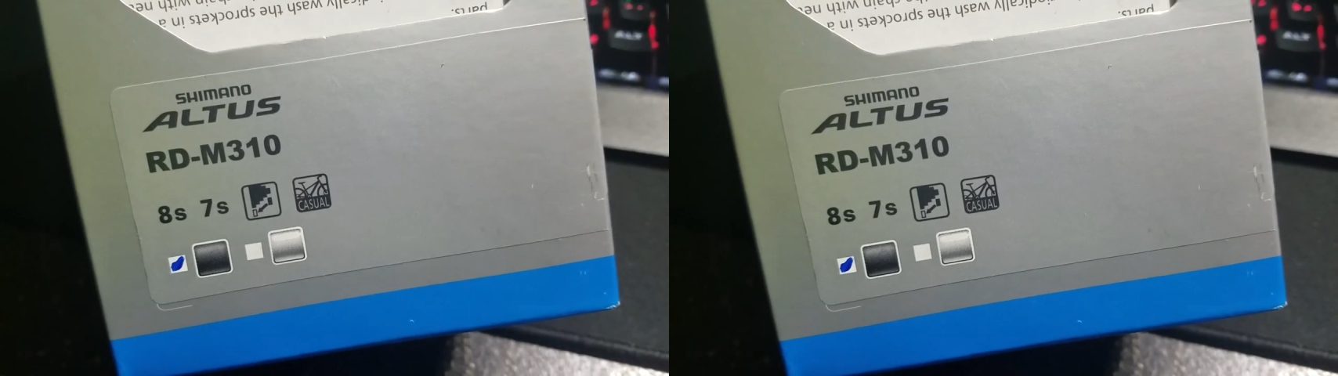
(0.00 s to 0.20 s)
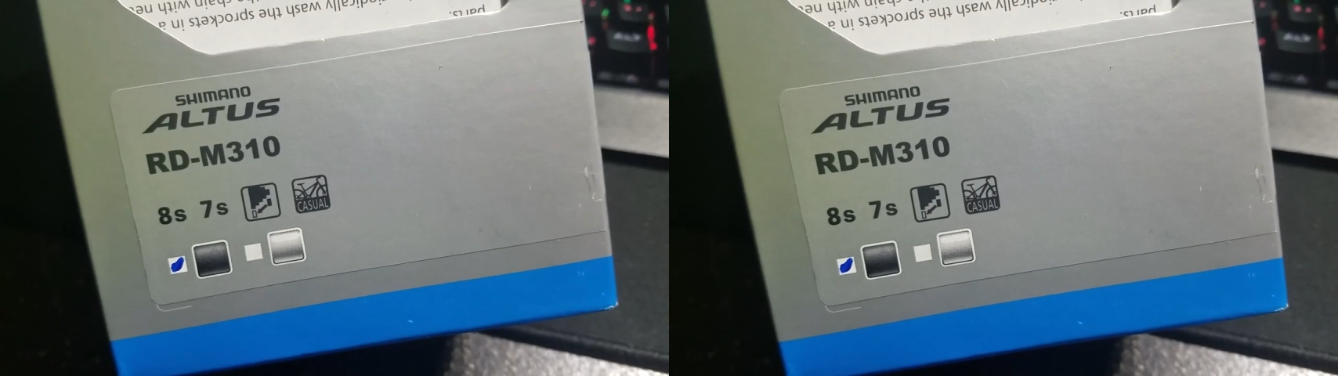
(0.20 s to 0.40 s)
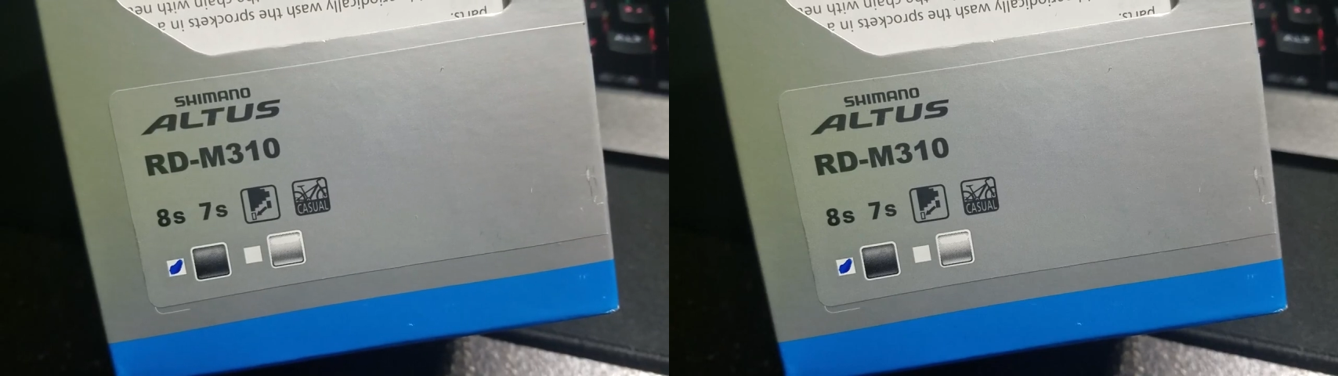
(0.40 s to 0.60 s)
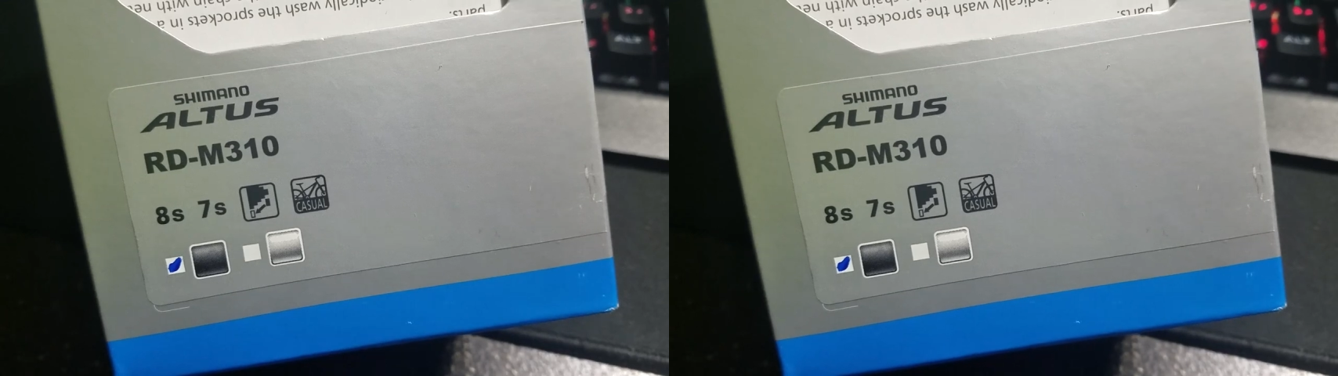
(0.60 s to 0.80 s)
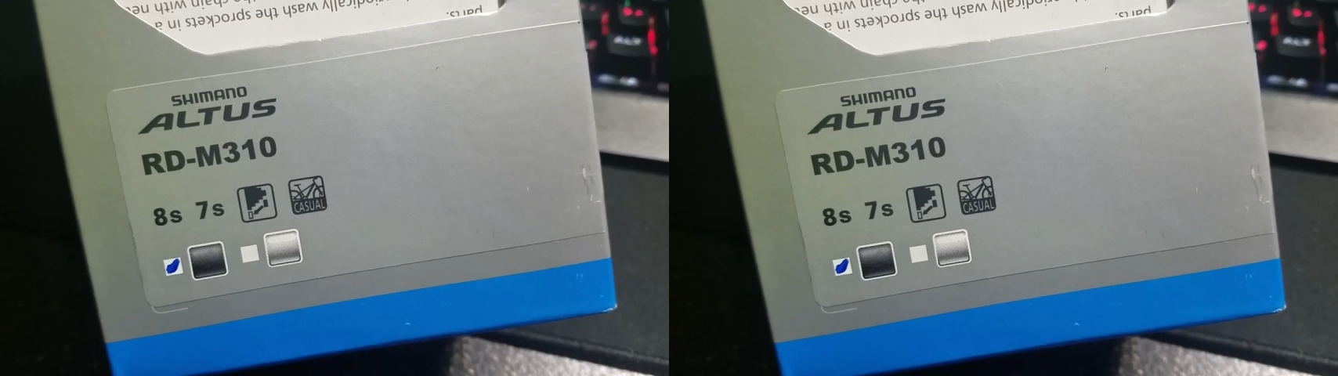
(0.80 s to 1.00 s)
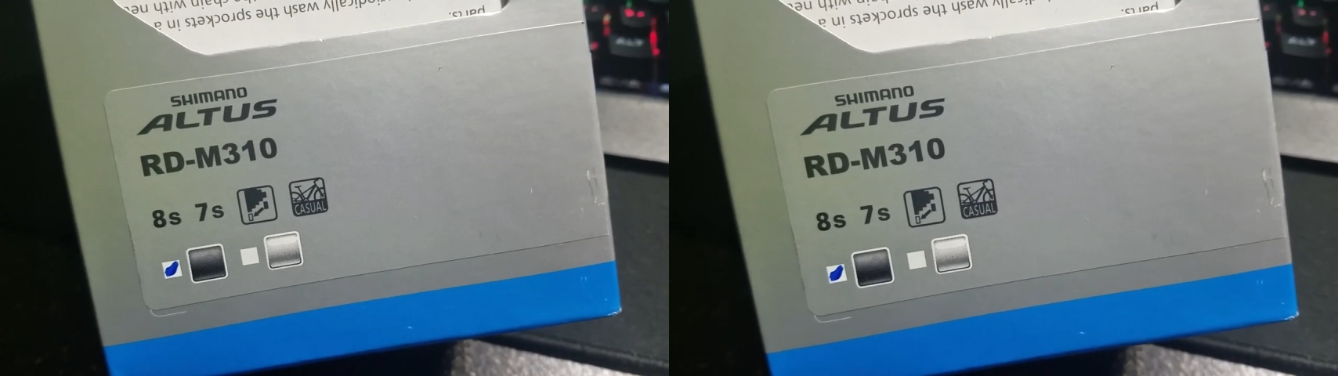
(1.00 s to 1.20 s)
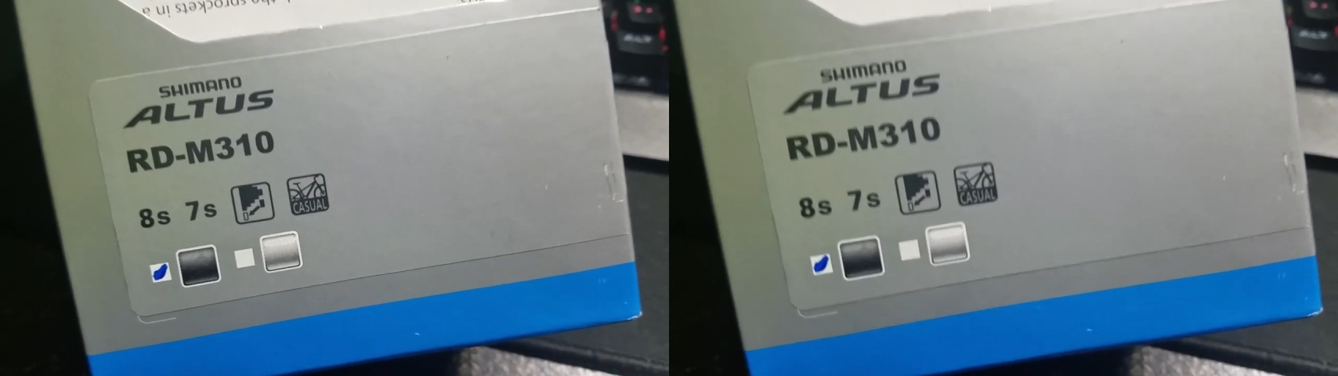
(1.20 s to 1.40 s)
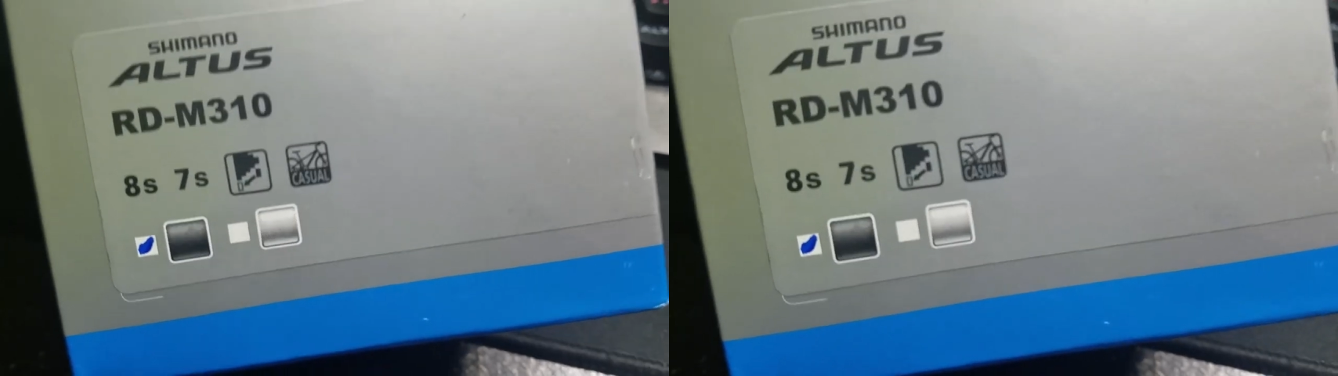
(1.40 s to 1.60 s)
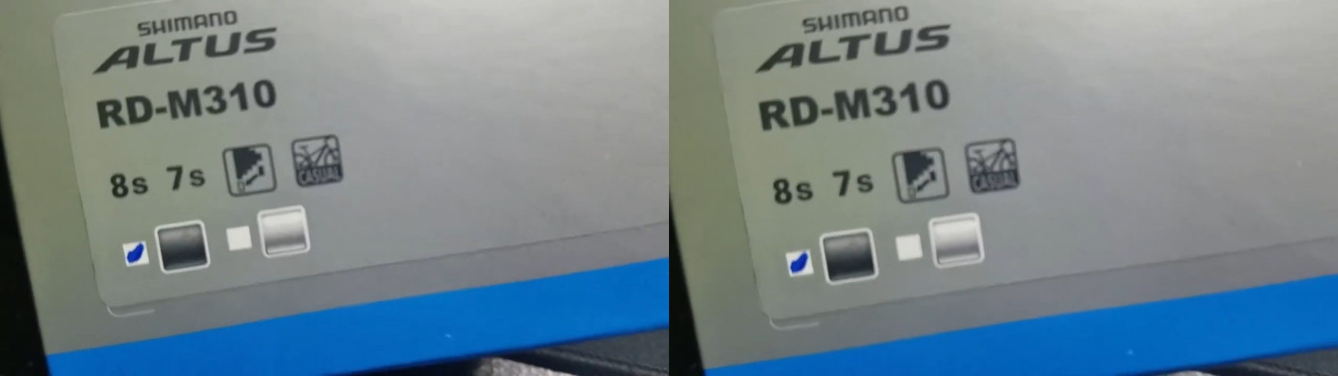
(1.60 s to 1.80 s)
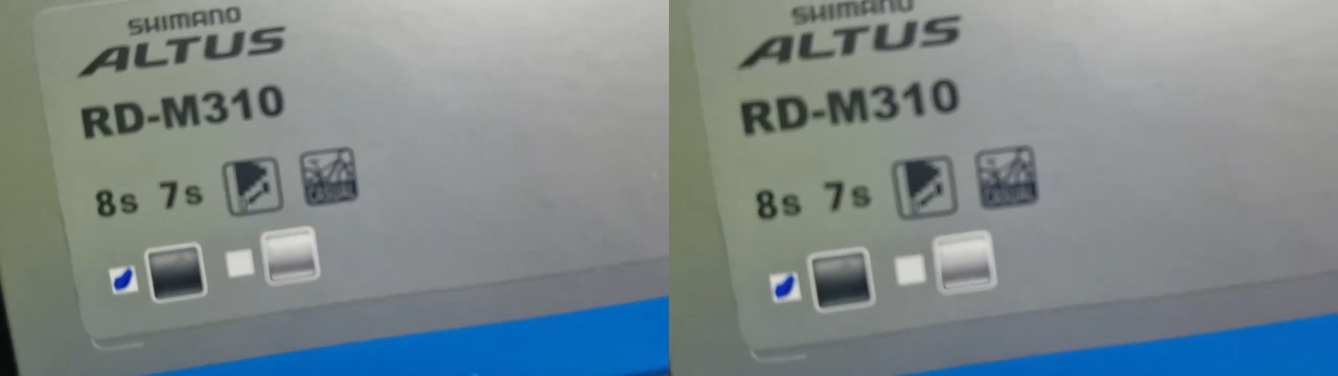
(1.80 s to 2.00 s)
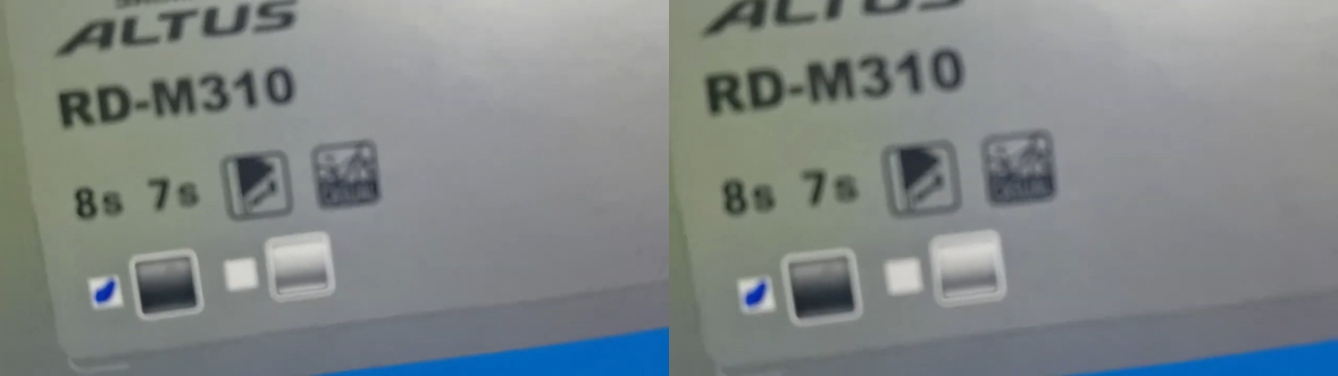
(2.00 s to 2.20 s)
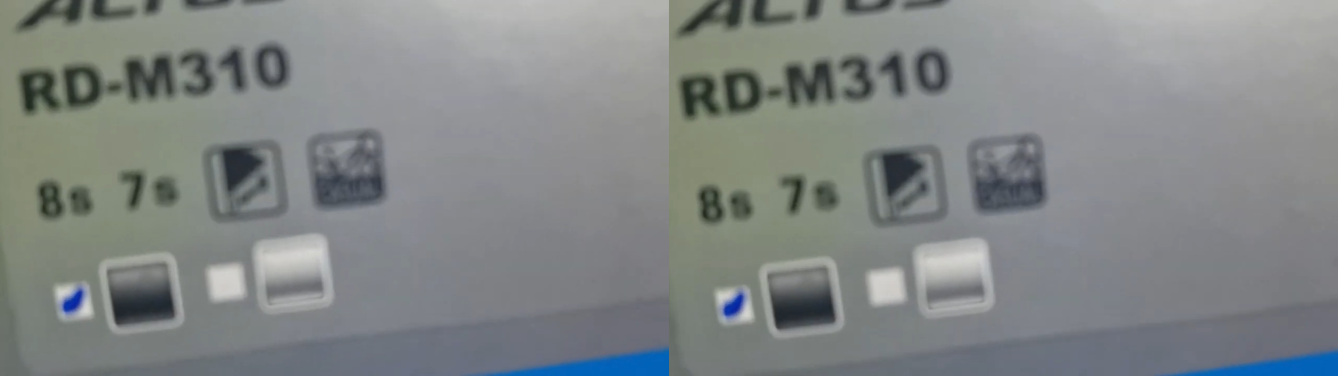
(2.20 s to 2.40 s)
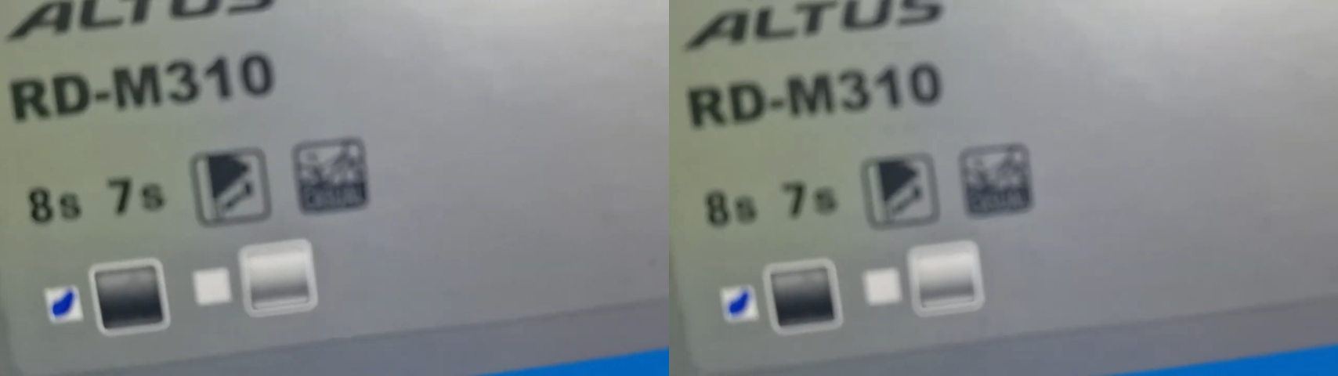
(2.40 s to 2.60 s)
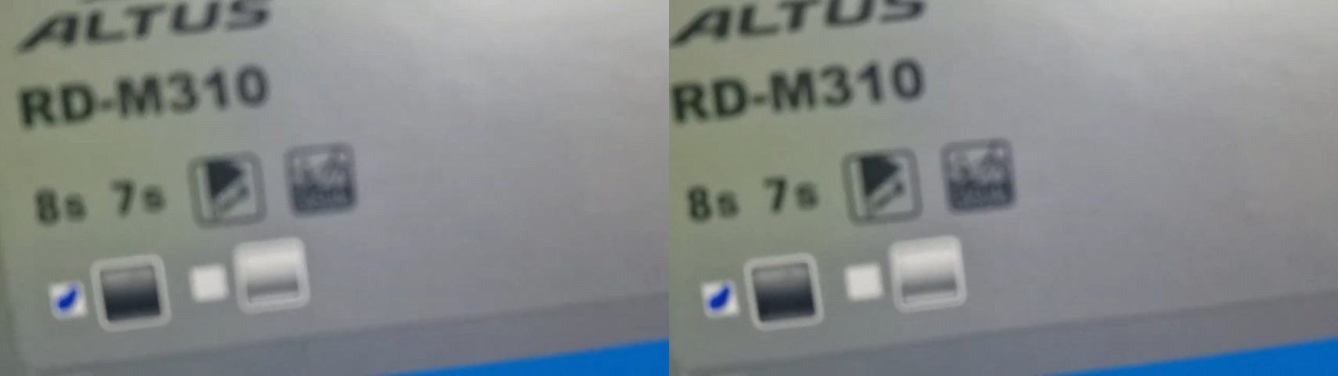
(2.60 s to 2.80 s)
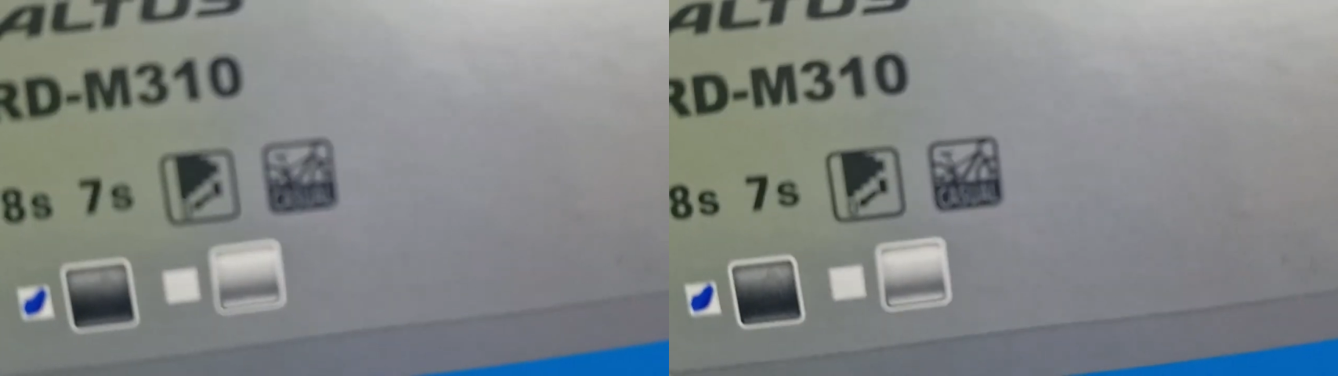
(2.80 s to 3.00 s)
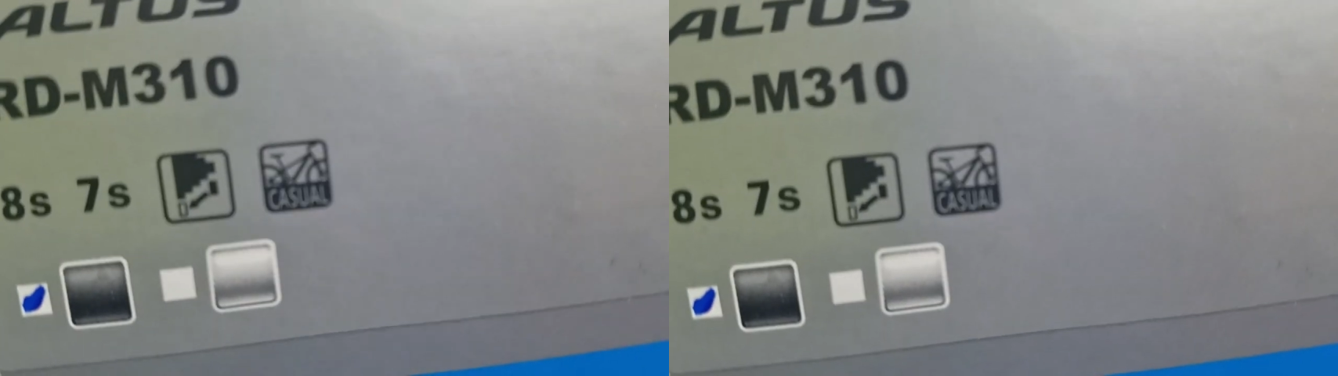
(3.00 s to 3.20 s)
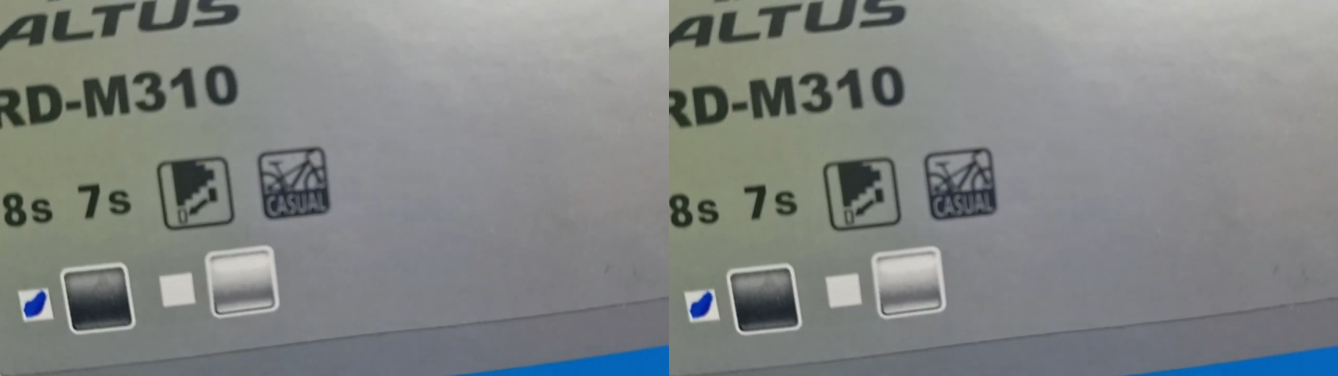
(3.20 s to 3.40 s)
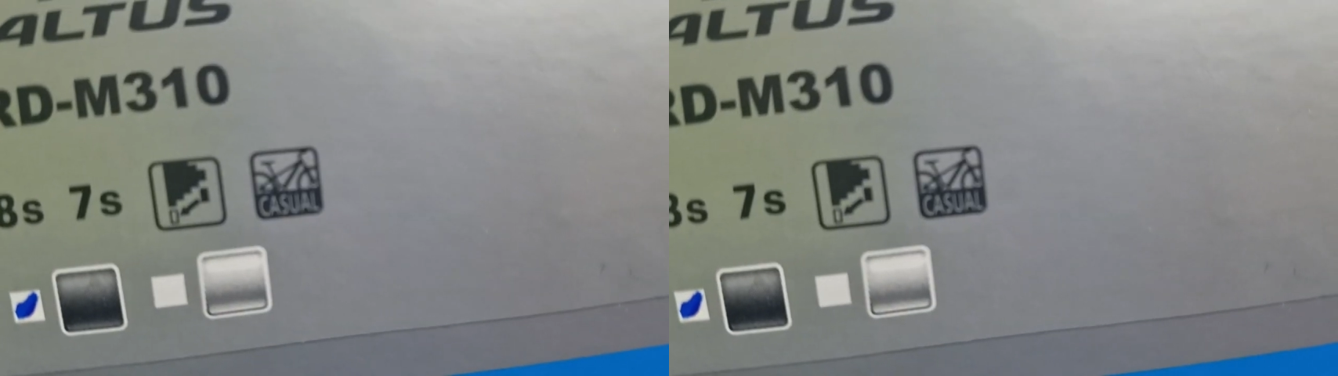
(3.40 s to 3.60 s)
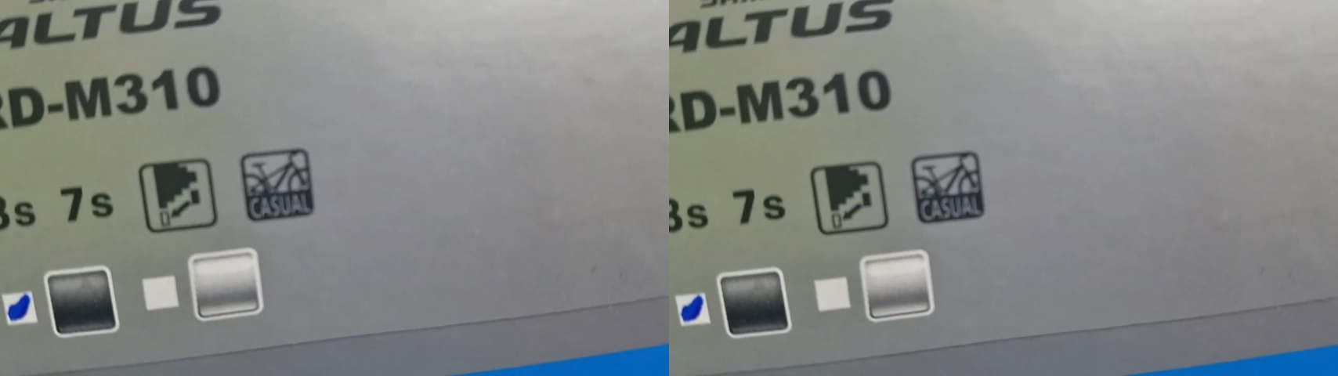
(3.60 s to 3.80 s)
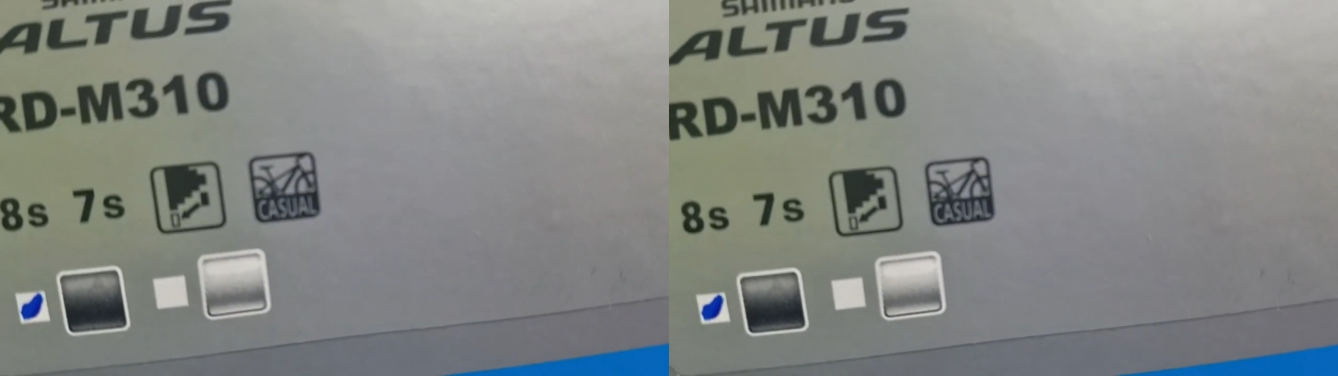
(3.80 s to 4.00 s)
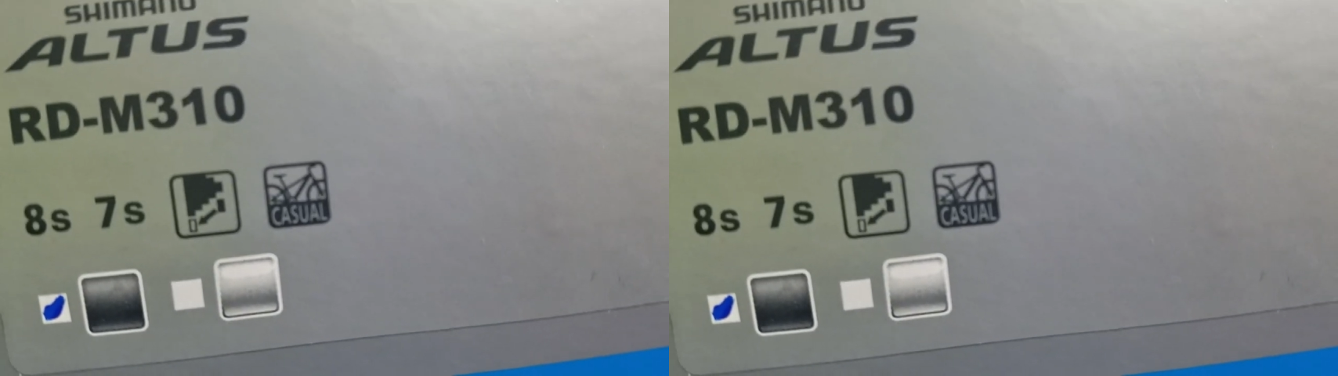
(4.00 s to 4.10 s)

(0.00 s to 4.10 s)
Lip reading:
[unreadable: no face in view]